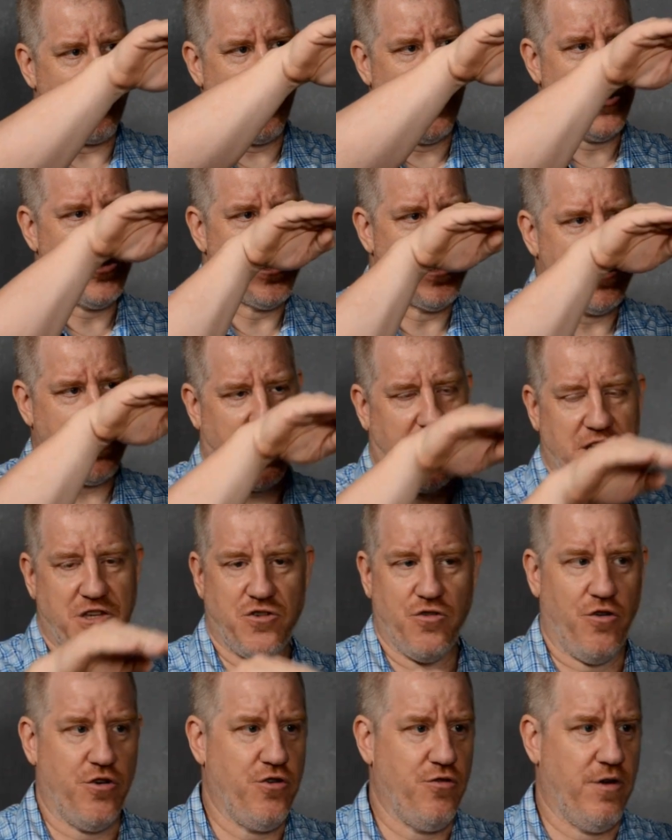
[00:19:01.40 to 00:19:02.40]
ridges that I
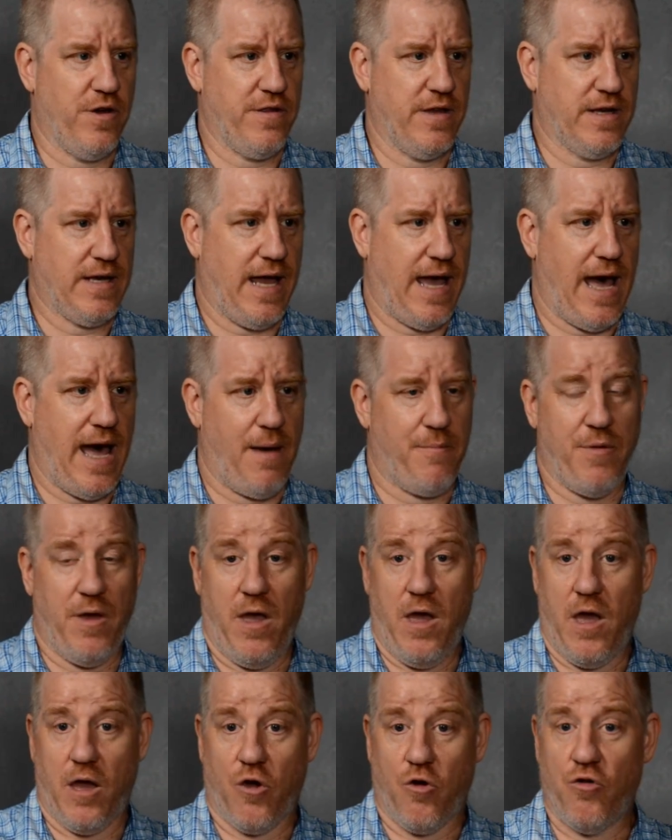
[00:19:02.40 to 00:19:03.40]
showed you on the top
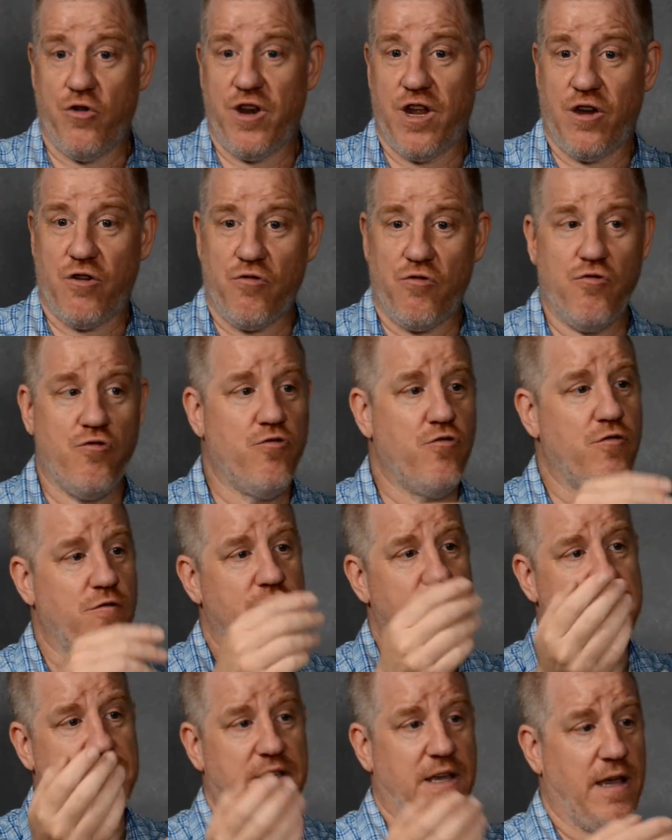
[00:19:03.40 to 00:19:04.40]
go into
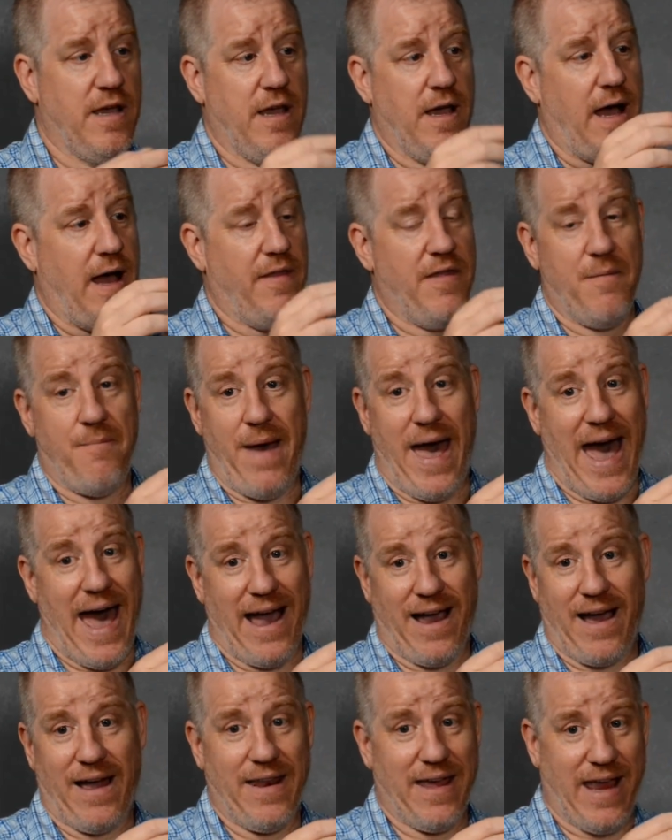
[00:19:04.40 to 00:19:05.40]
grooves on the
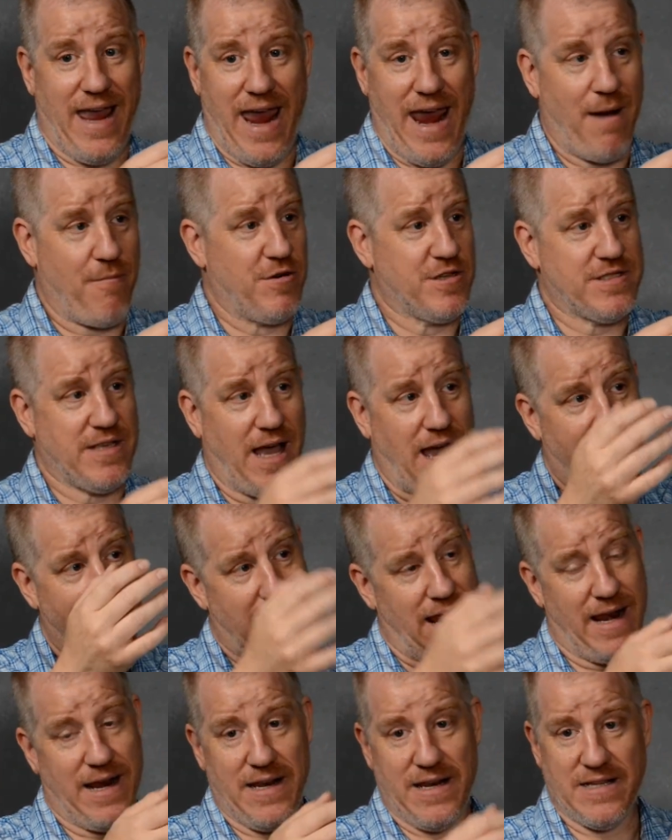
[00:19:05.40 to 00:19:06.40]
back, on the camera
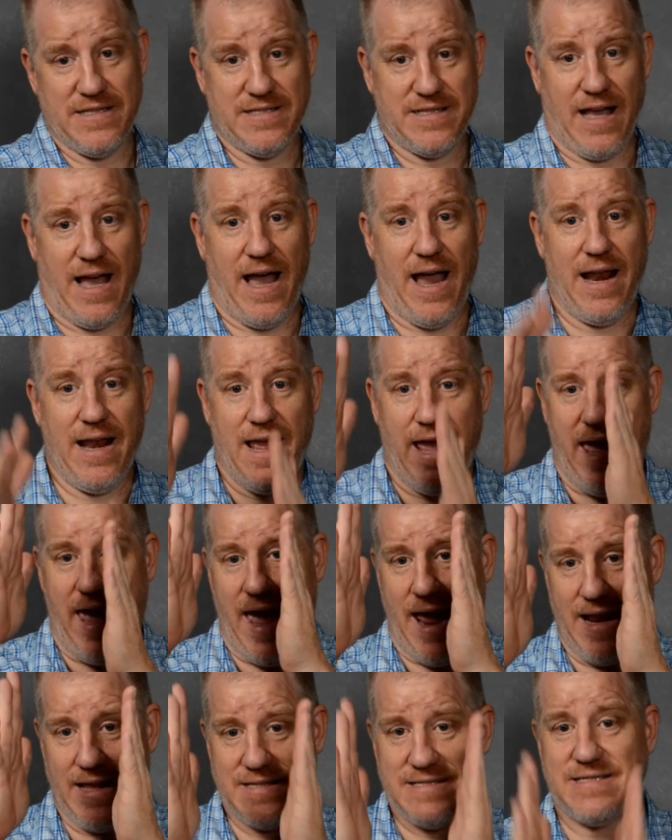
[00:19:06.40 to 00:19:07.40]
side and on this side,
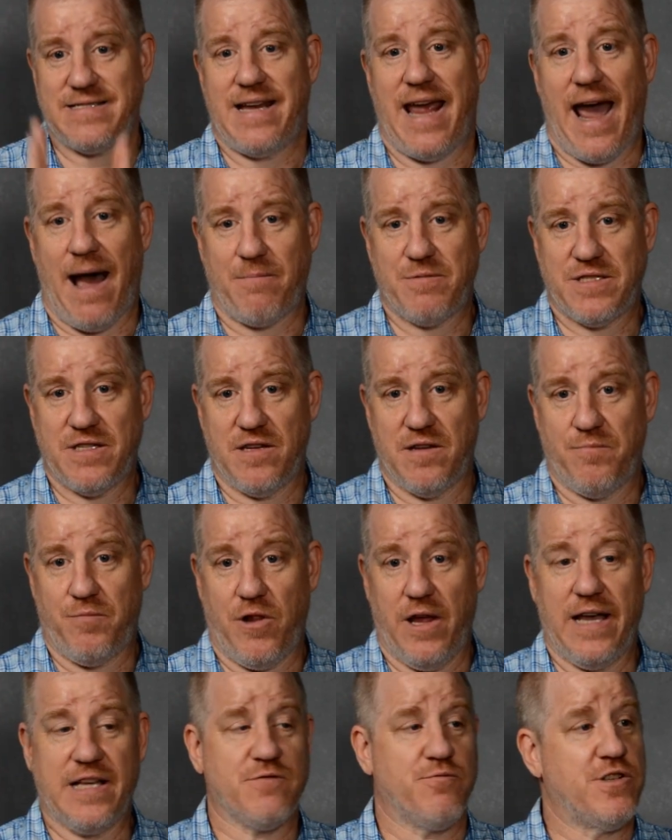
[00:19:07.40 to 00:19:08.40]
and it snaps into
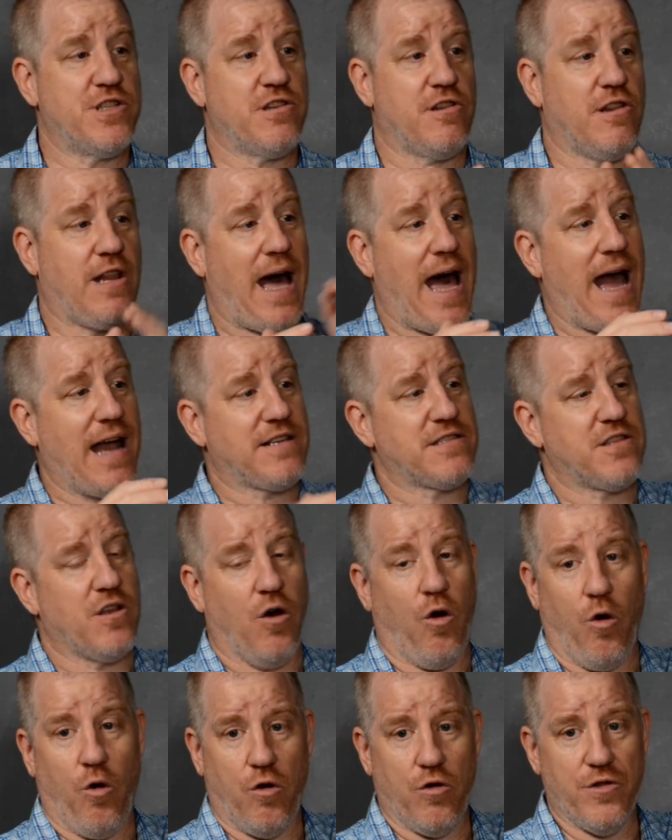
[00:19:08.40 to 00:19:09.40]
place, which locks the
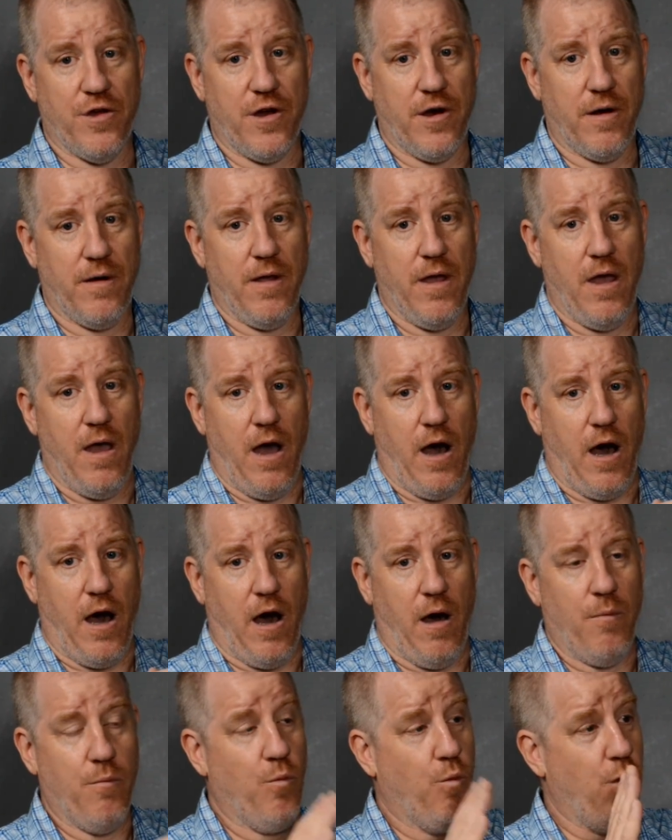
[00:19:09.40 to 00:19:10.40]
holder
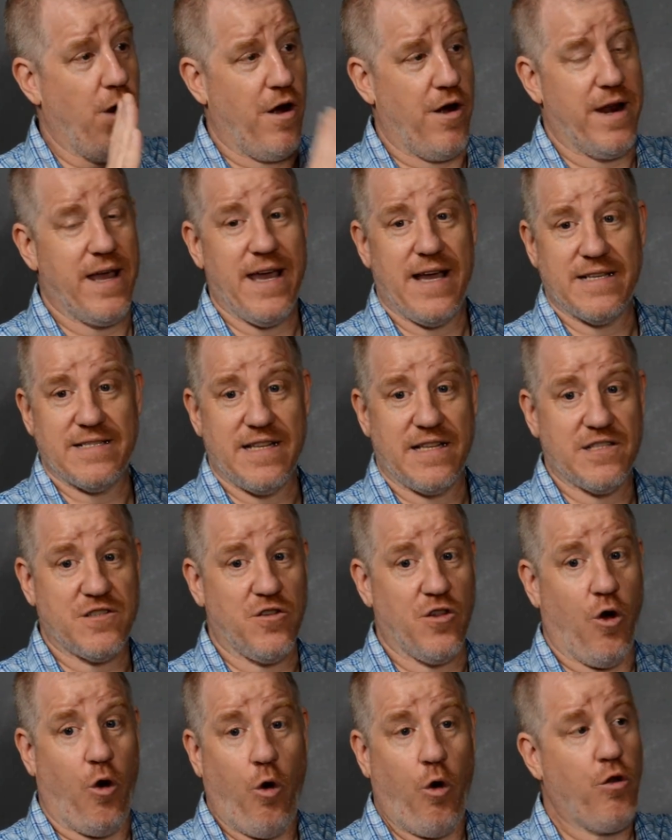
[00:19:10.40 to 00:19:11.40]
where it is. And so
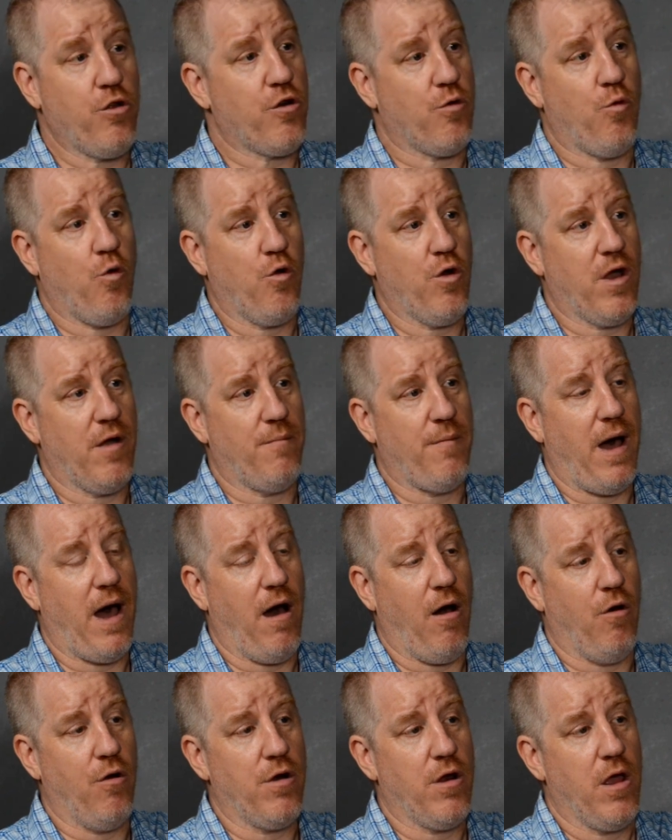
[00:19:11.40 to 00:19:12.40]
the holder won't come
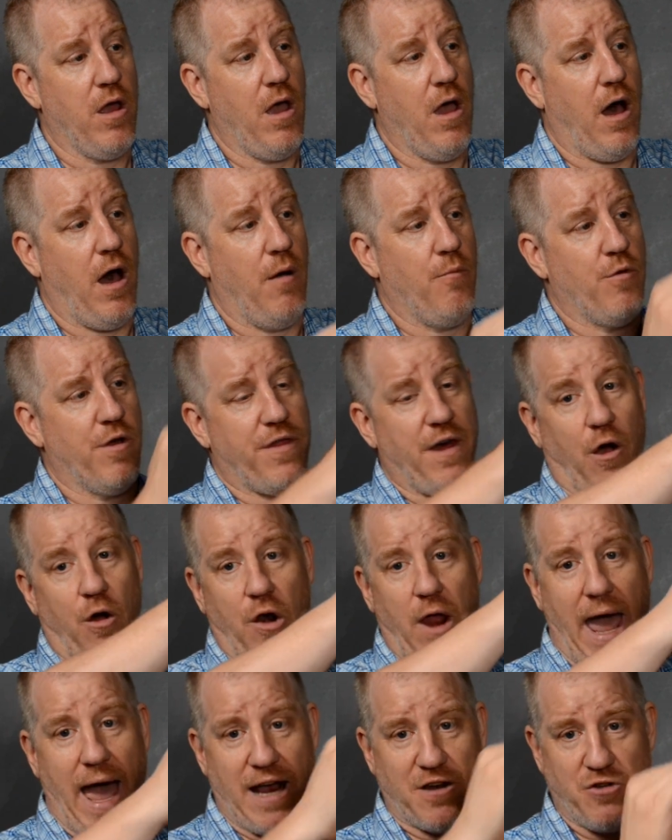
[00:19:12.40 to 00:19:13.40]
out
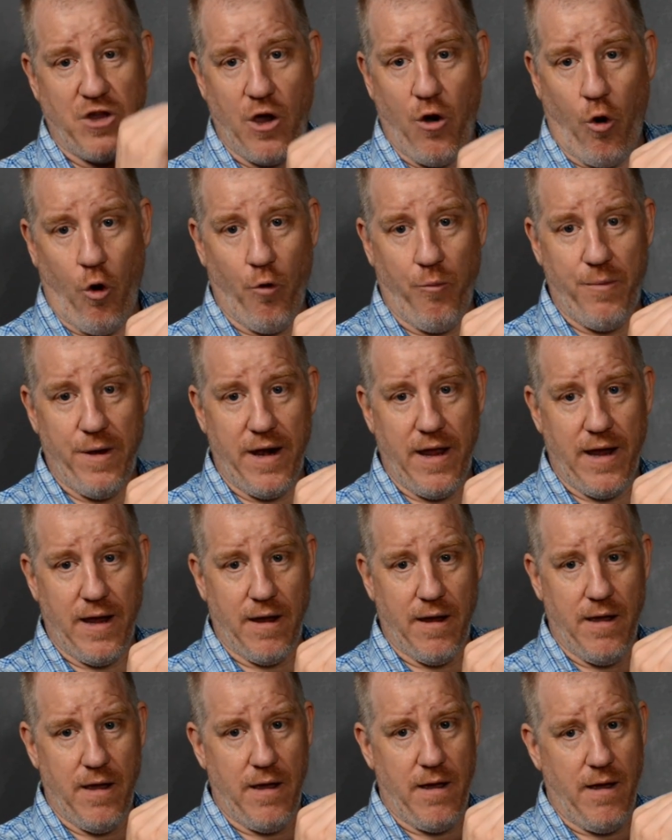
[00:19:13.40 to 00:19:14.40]
without actually
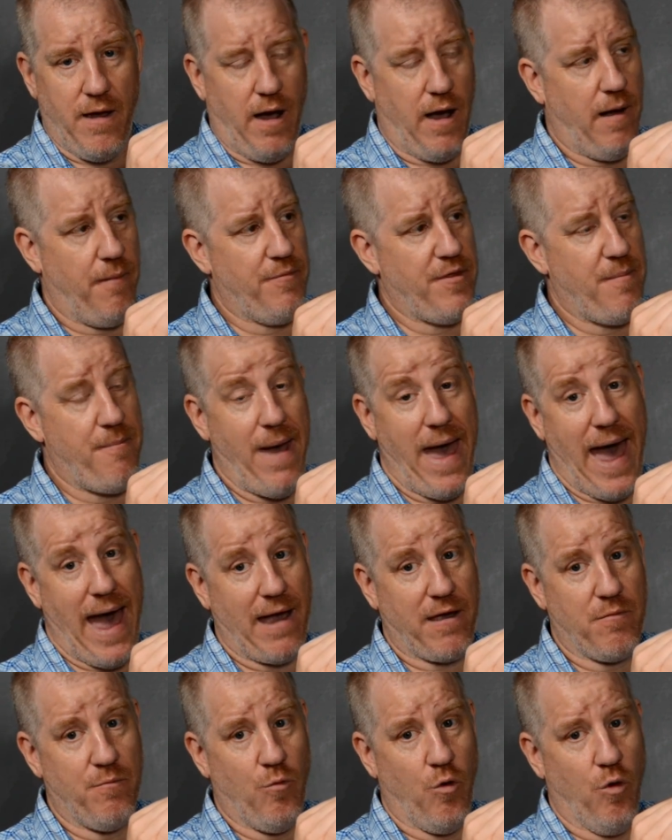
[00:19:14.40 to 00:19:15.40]
opening the
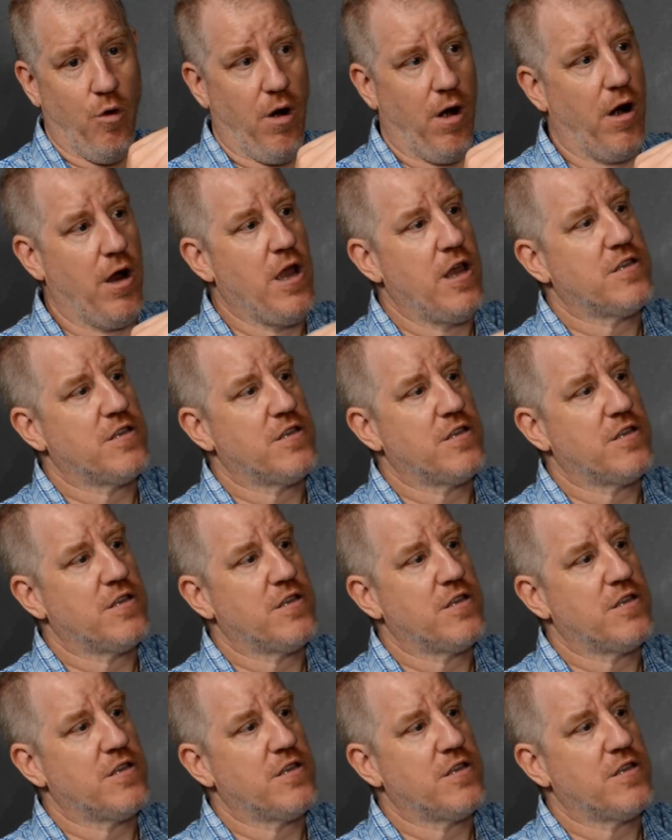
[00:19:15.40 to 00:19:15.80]
back more.